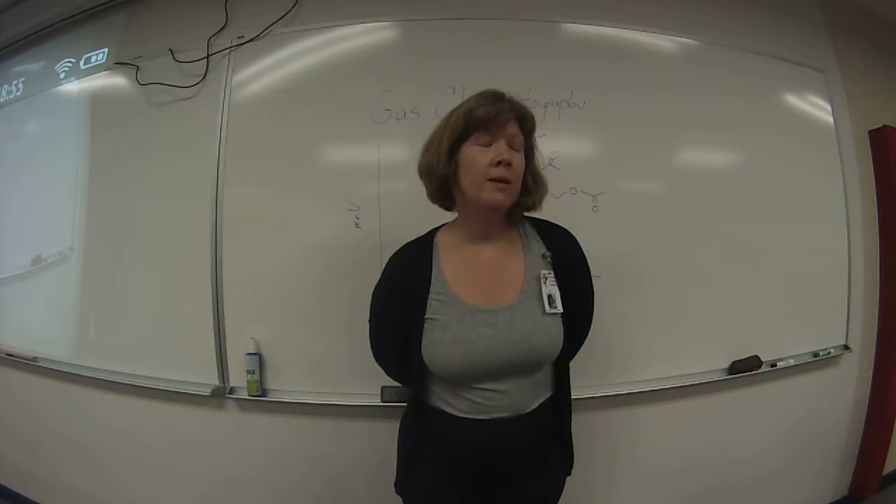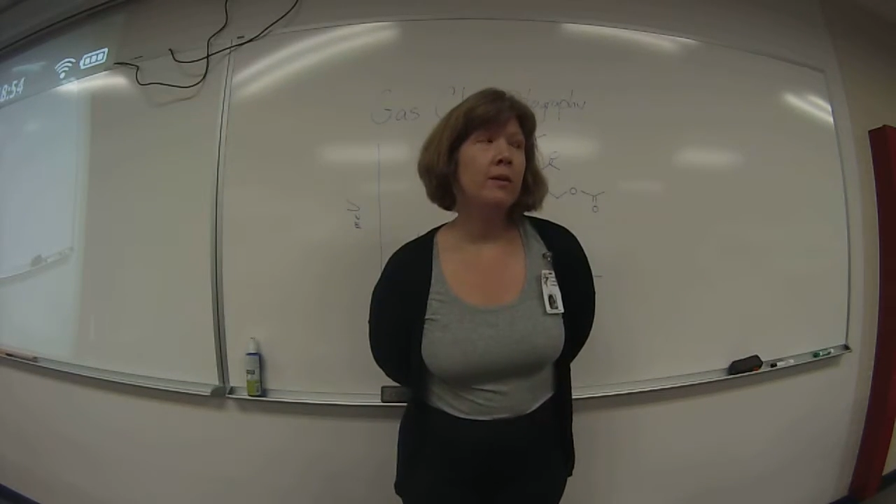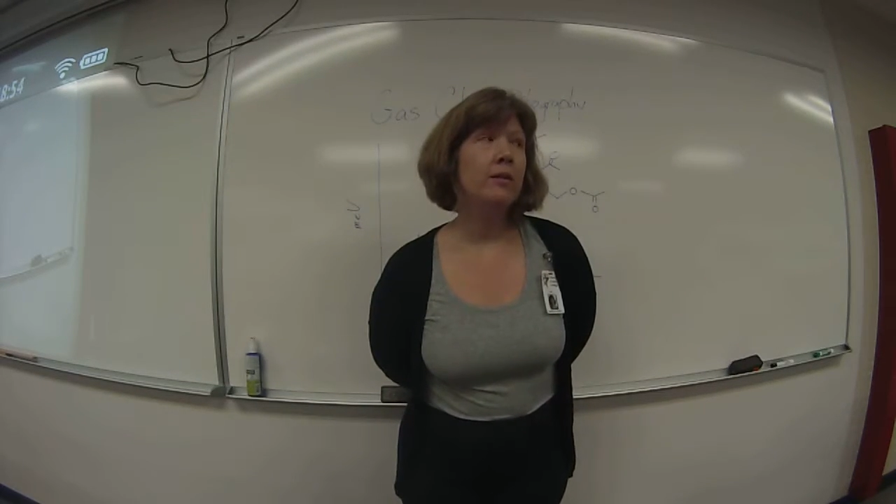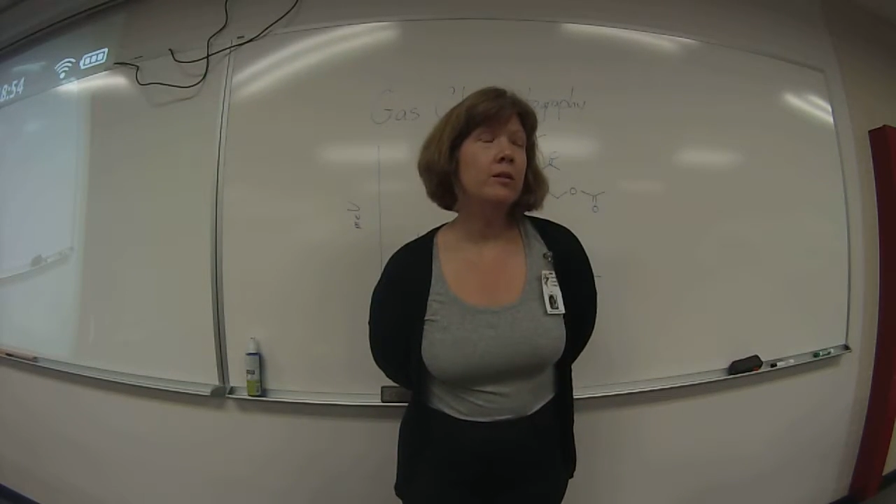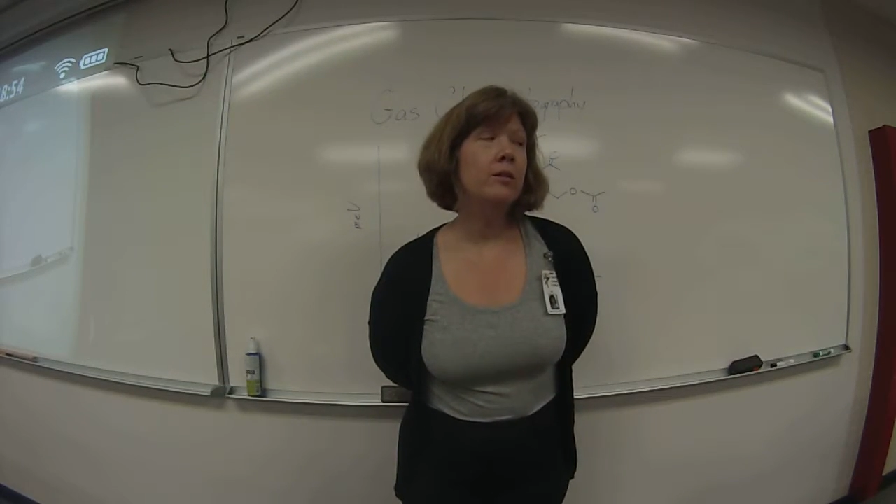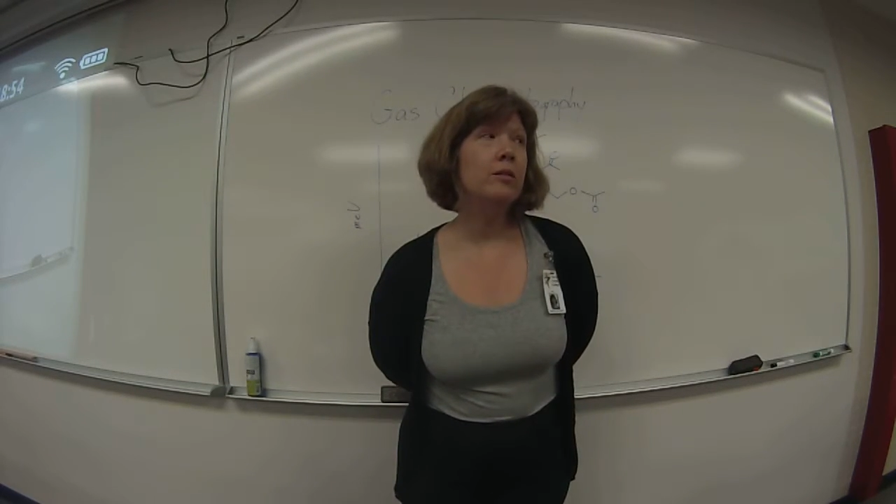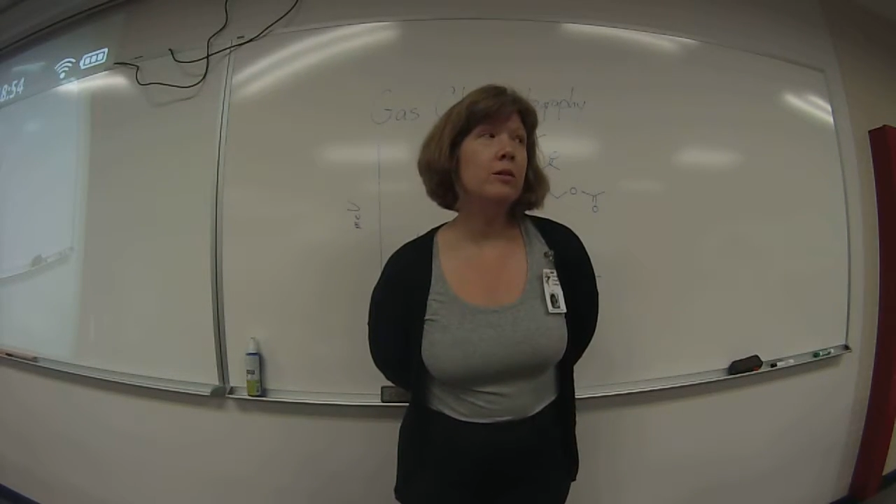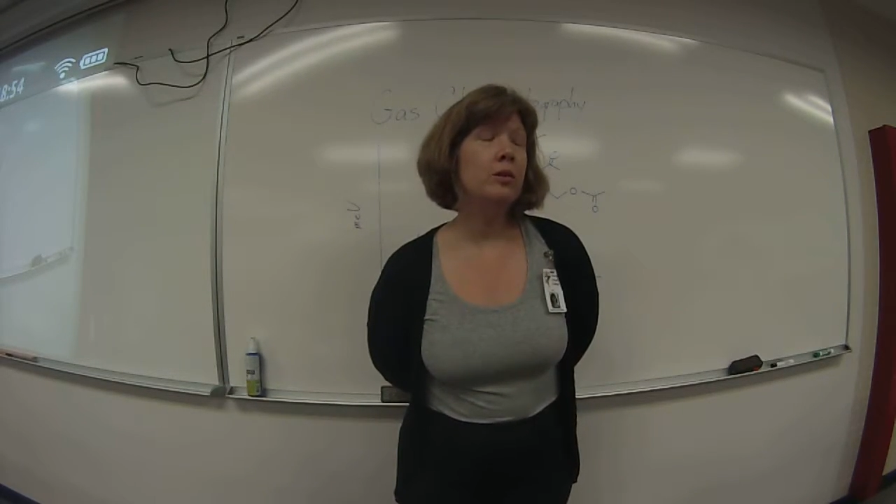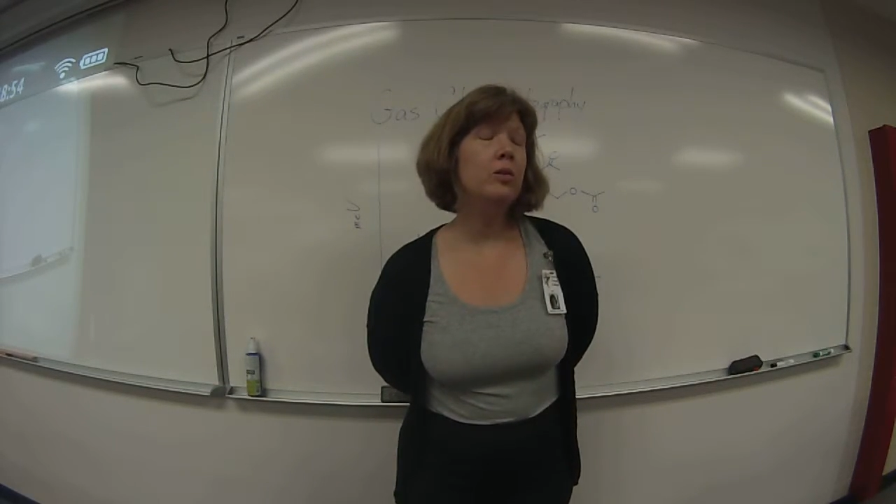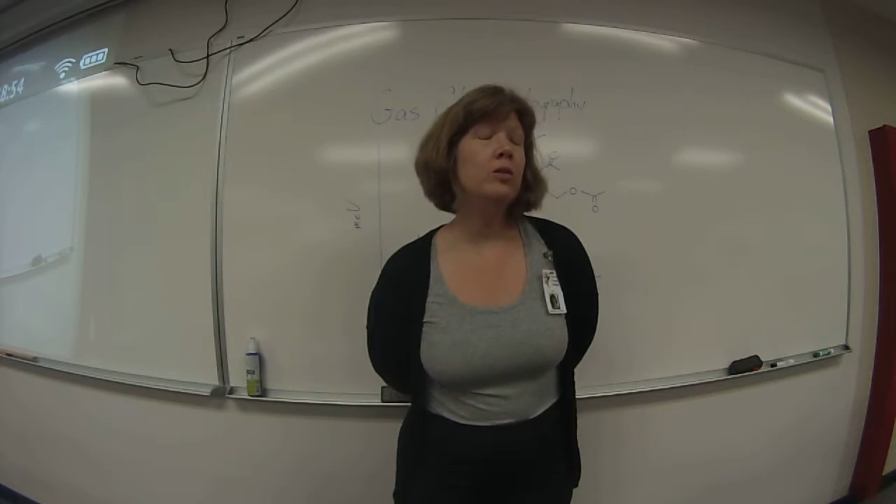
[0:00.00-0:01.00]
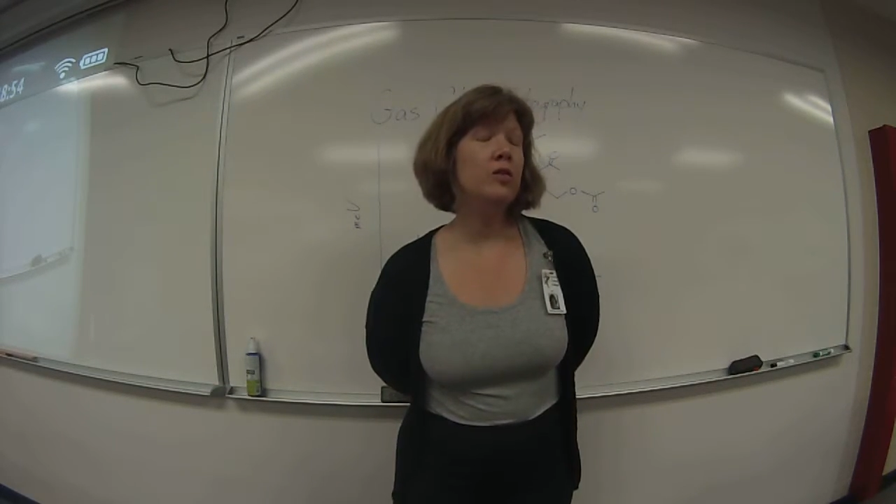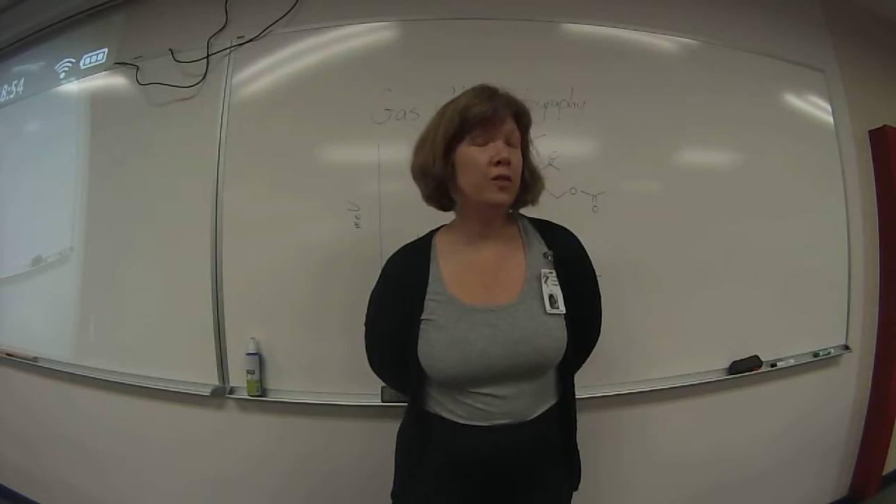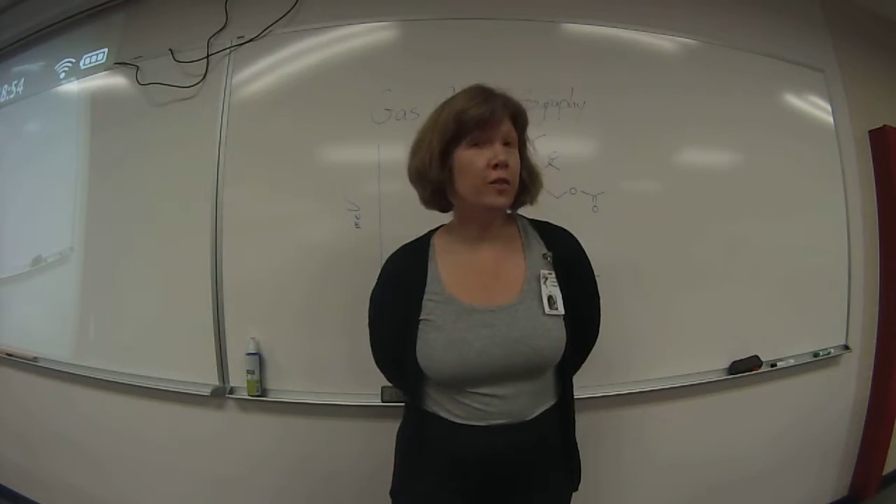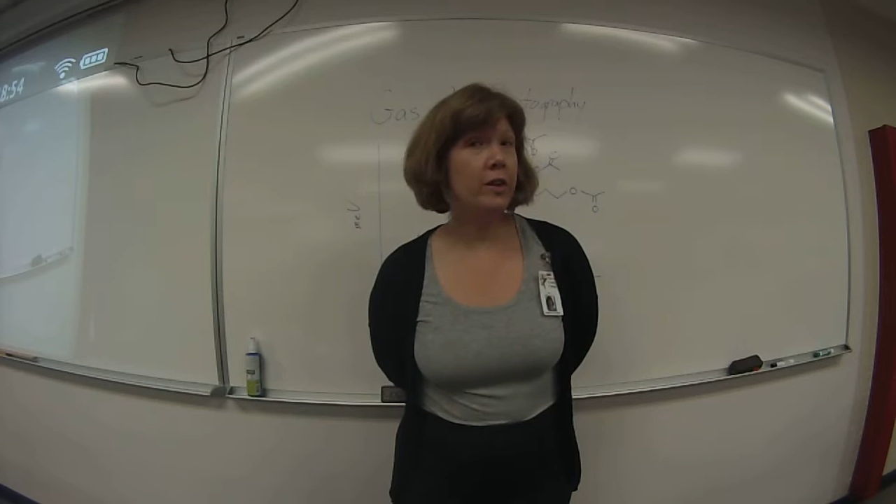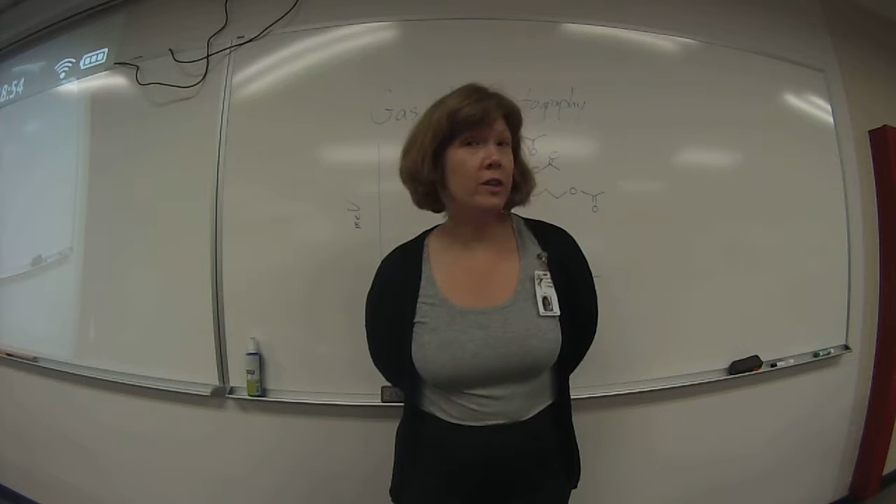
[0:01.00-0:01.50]
You'll use
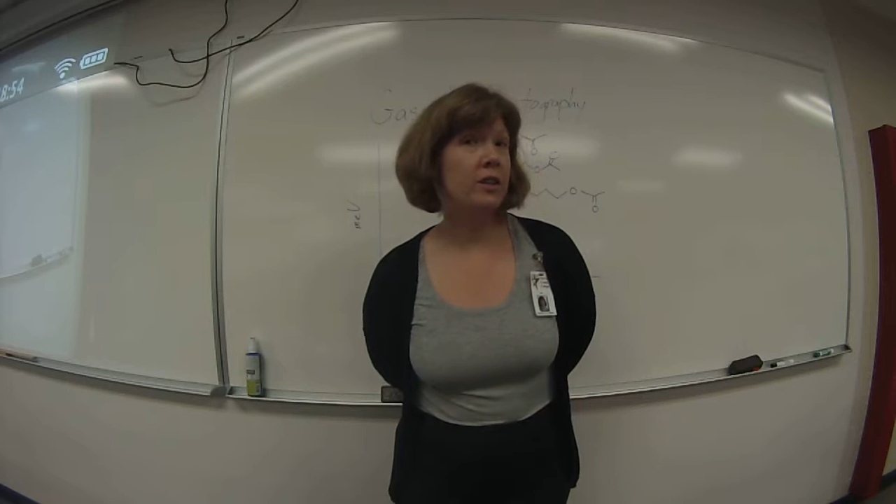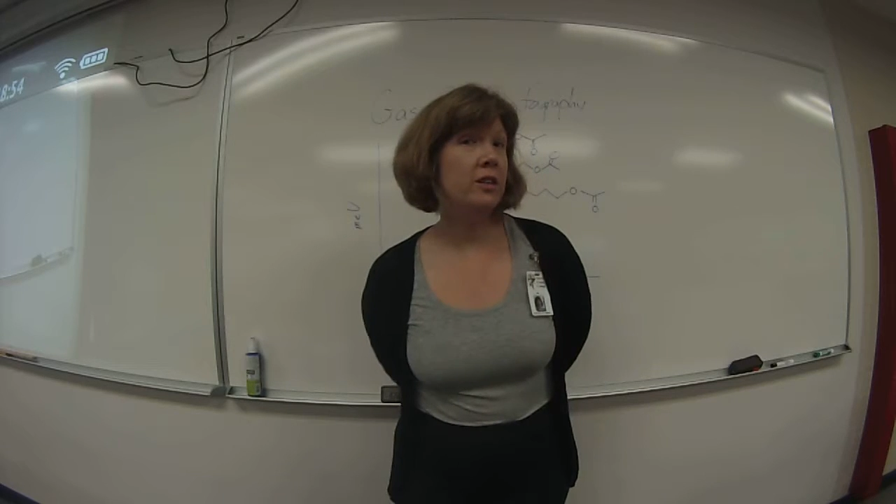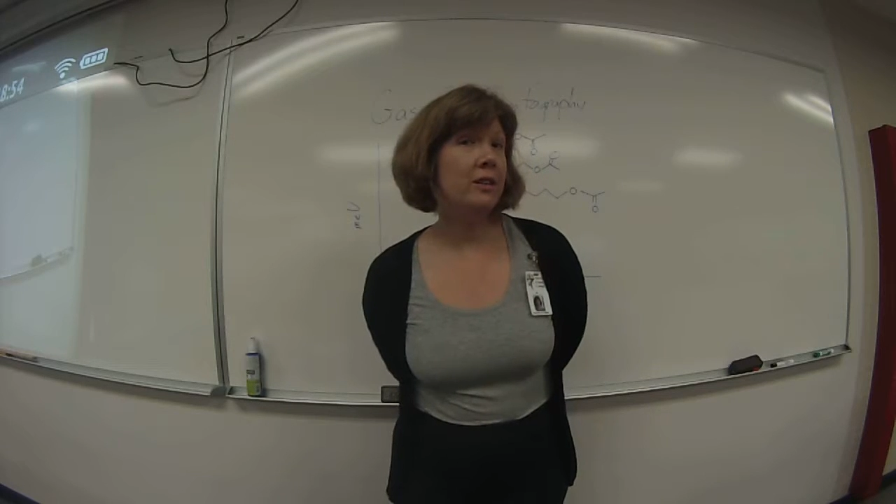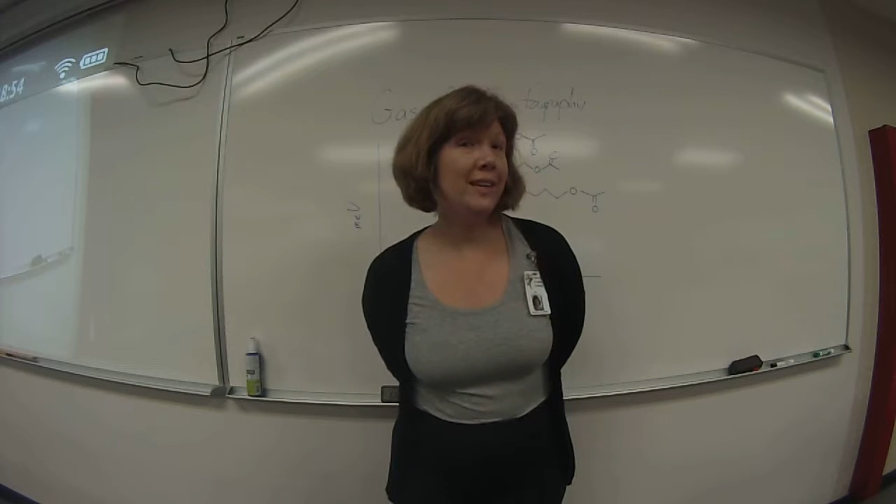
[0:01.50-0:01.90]
first an